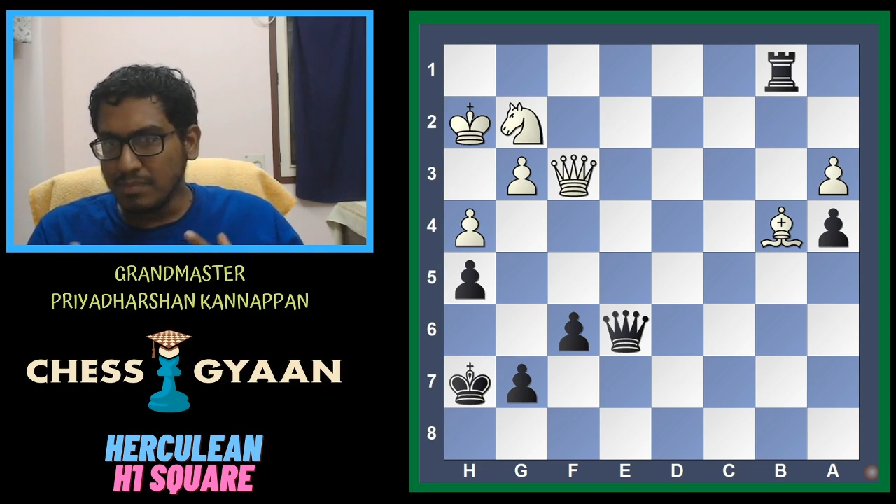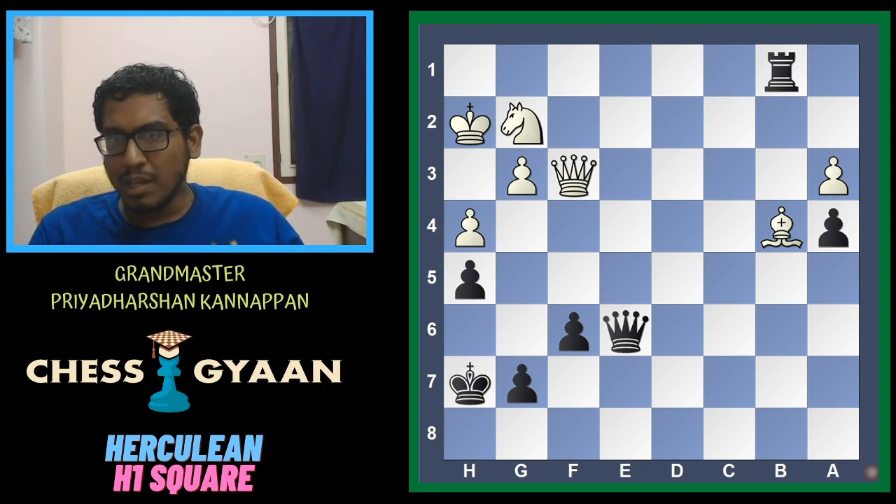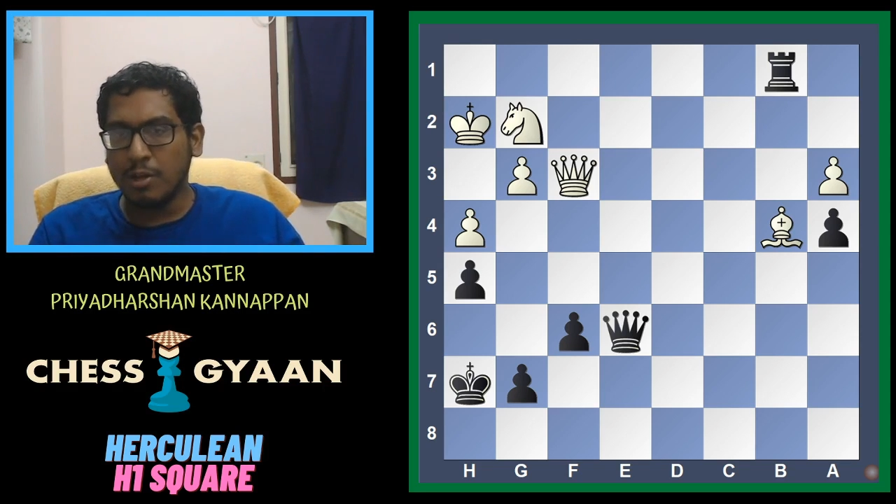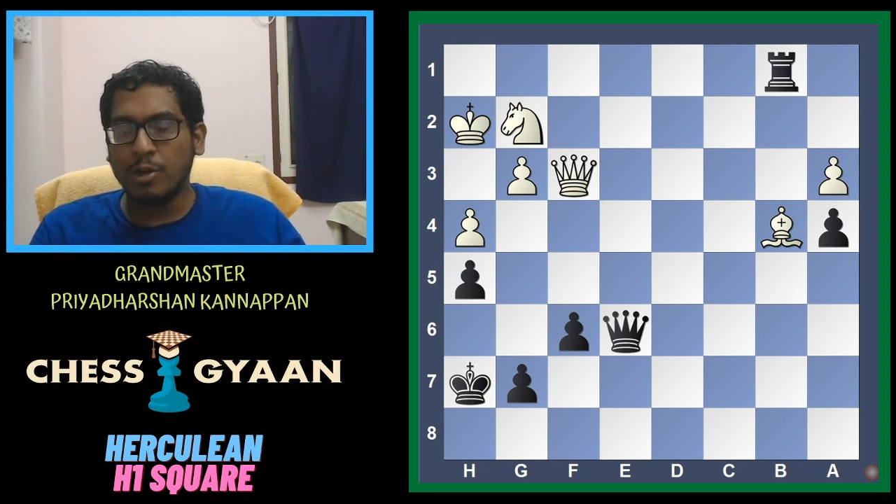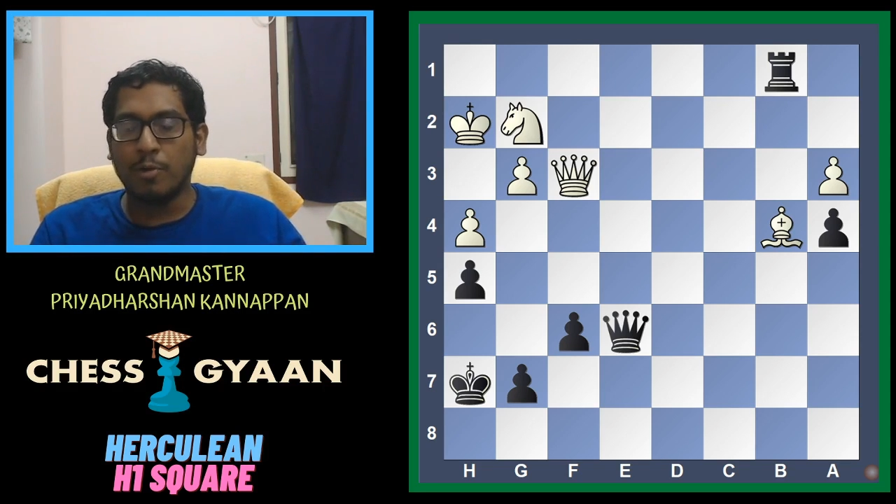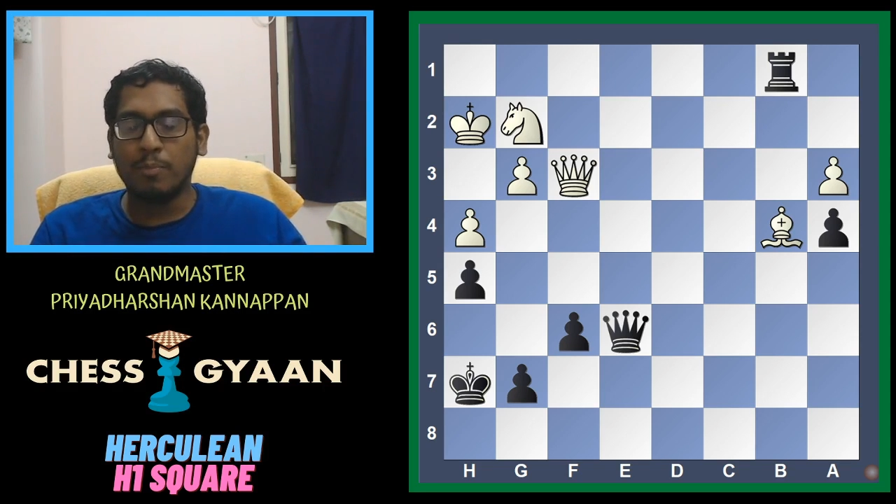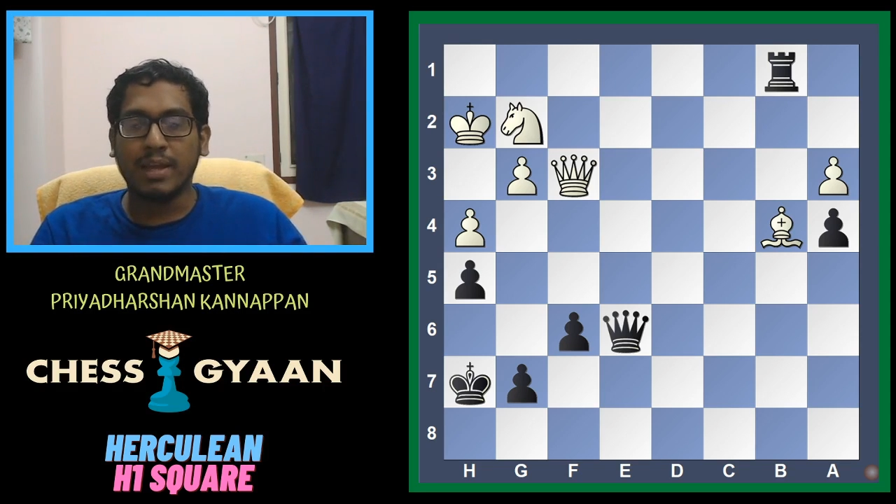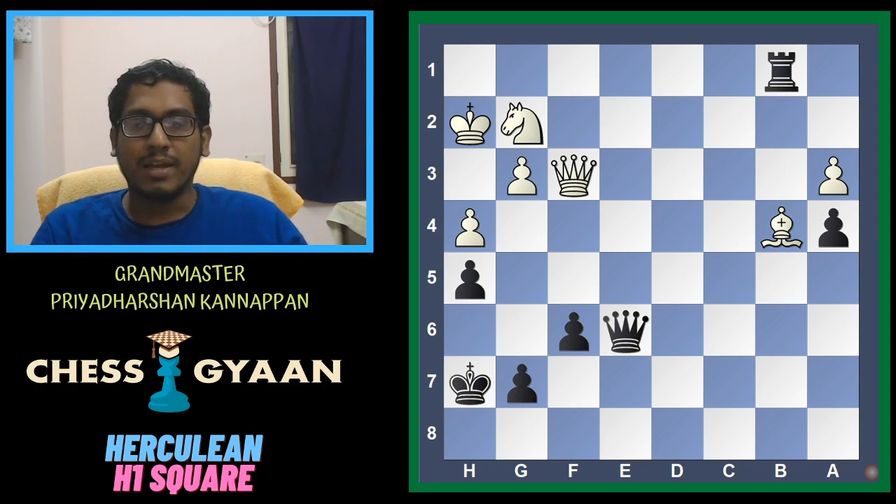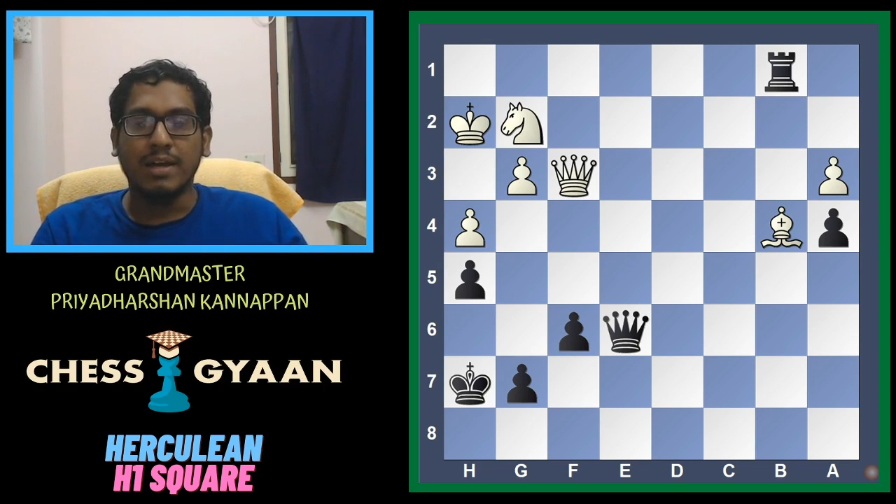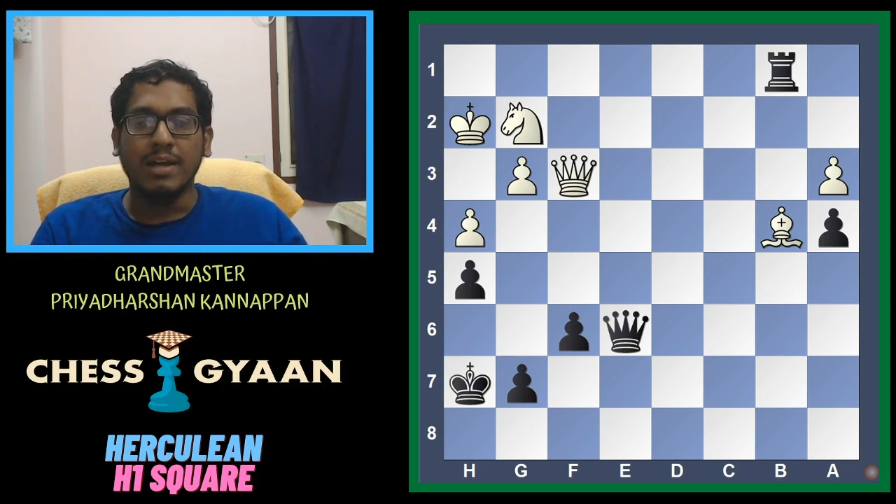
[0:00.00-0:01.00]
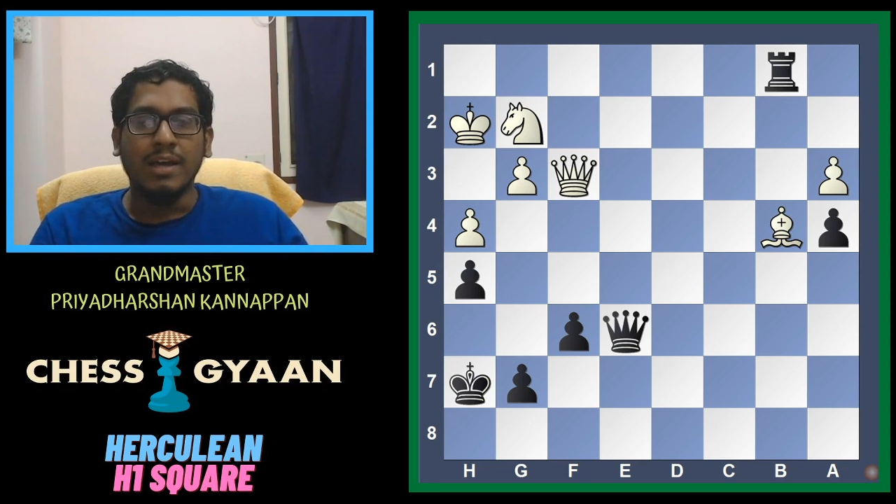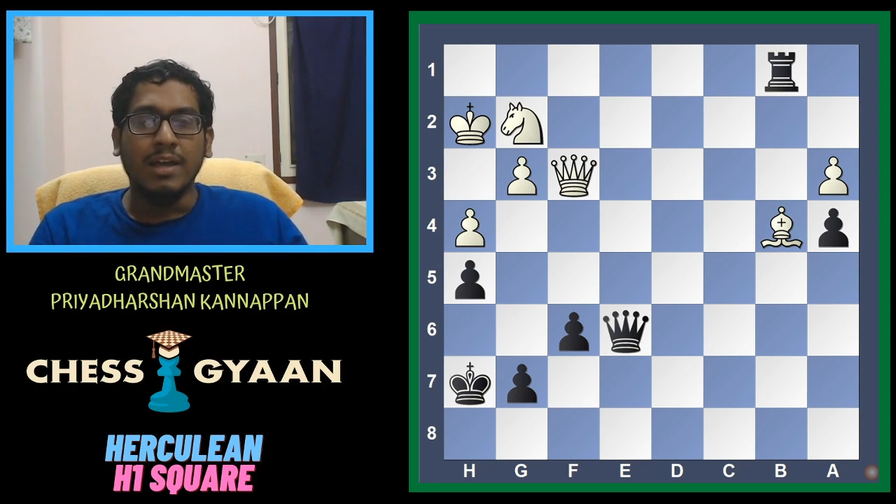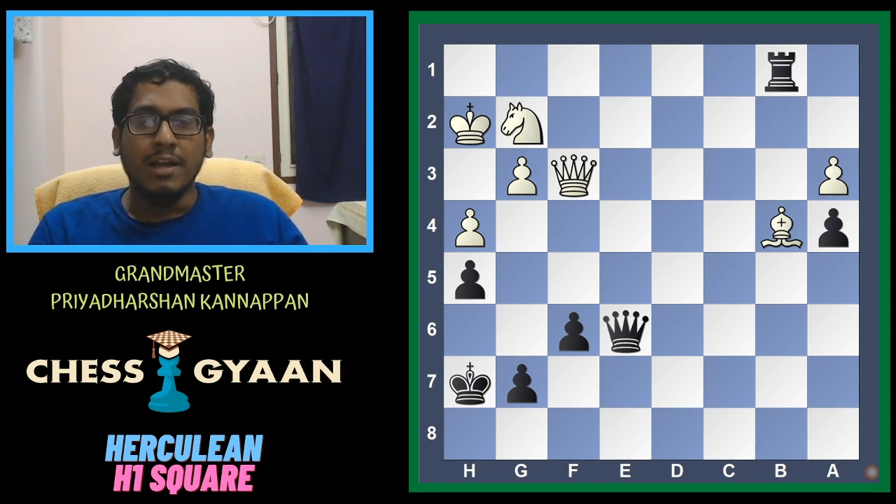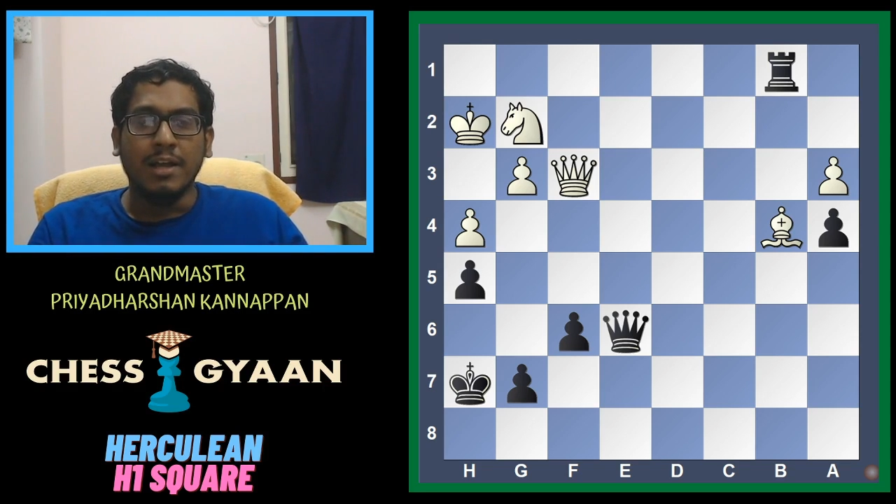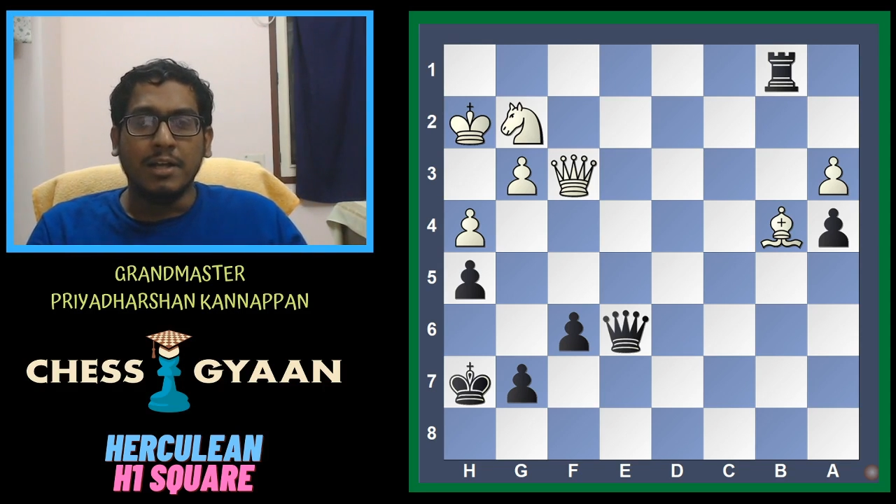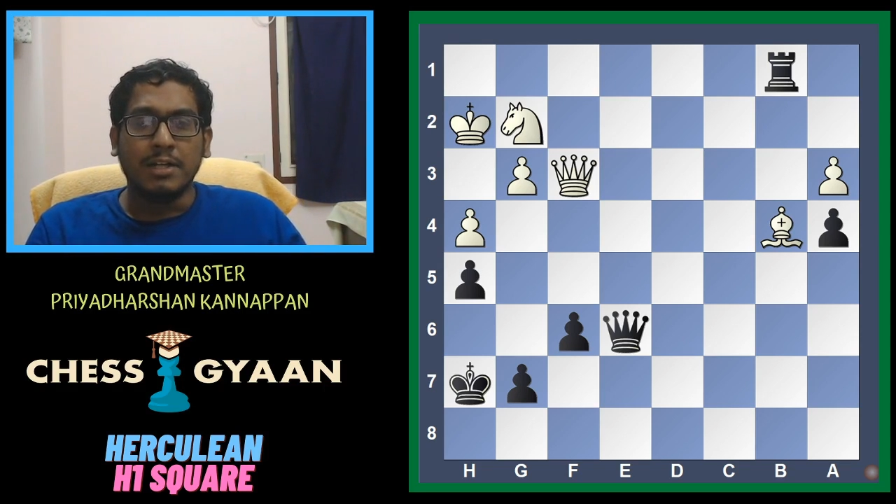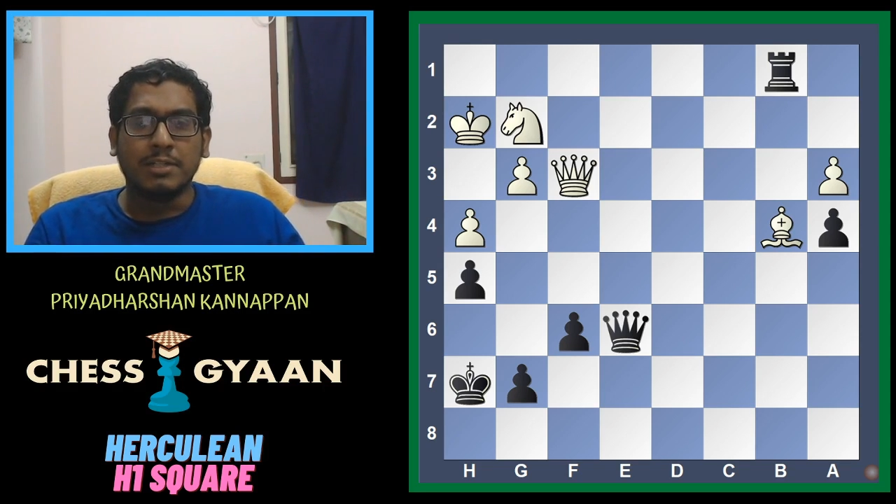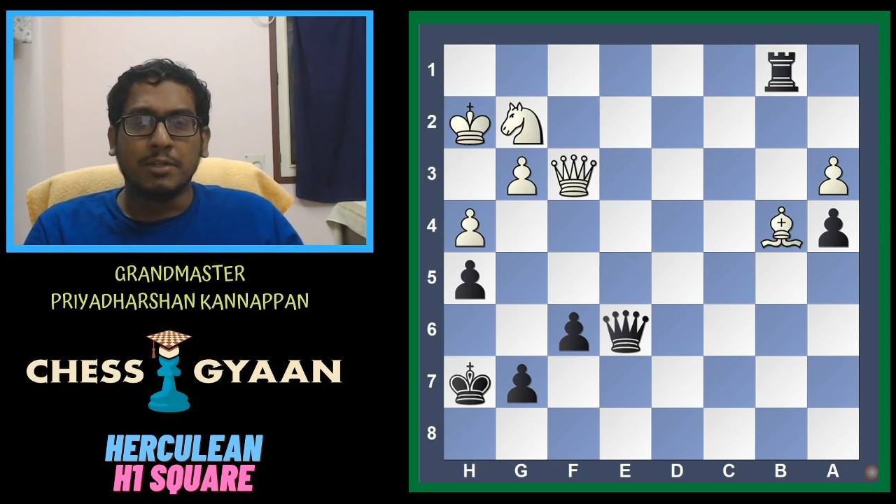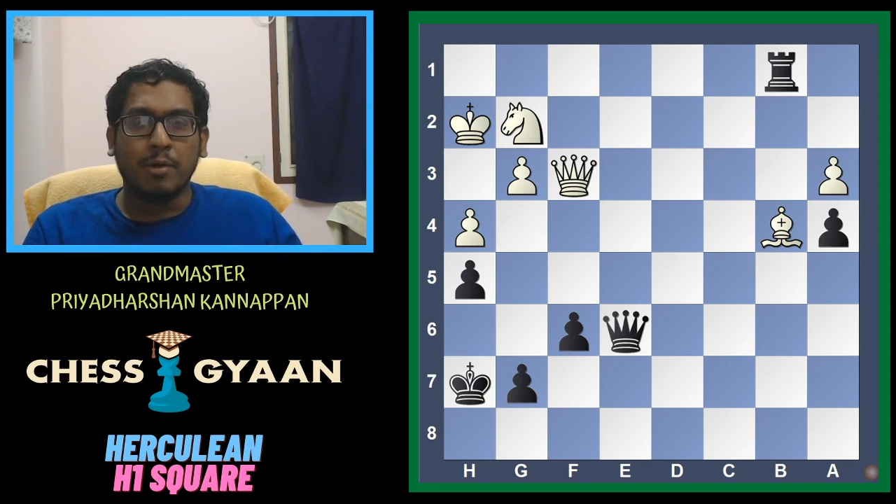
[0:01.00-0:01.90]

topic. So